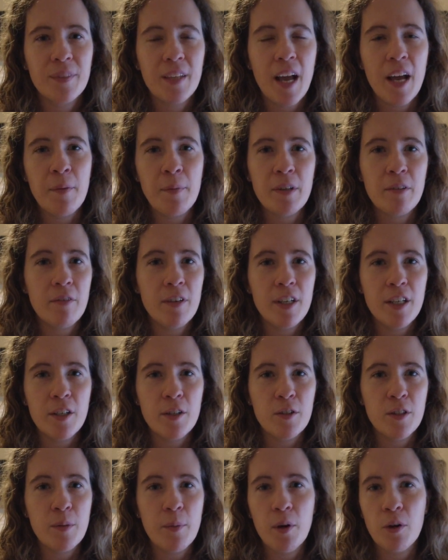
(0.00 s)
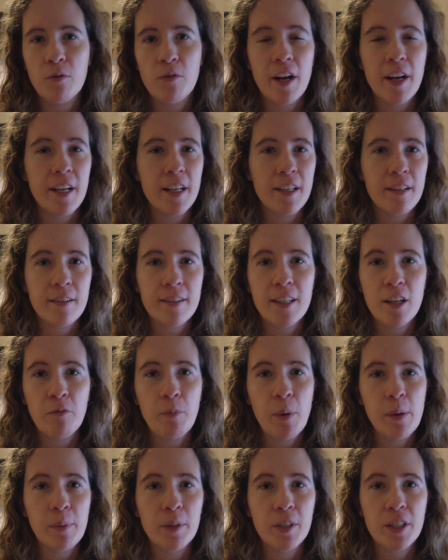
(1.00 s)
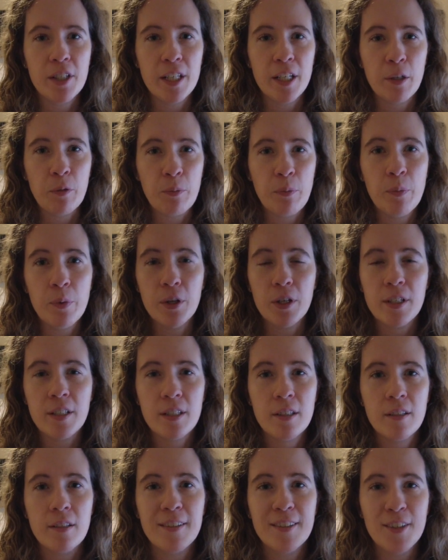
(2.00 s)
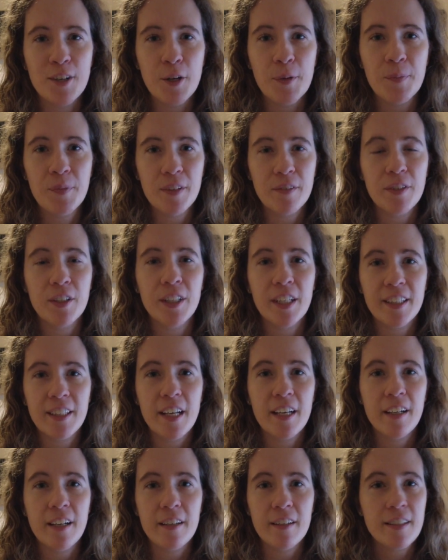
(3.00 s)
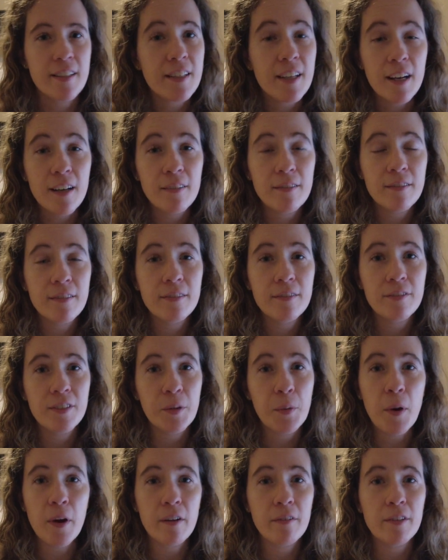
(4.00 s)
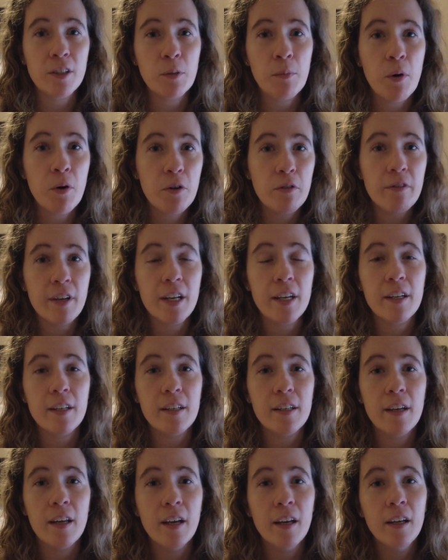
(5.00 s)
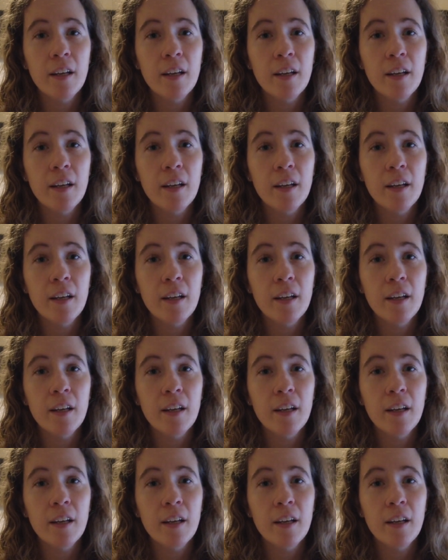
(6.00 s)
I make videos about writing, self-publishing, books. So if you like that kind of stuff, if you want to feel motivated,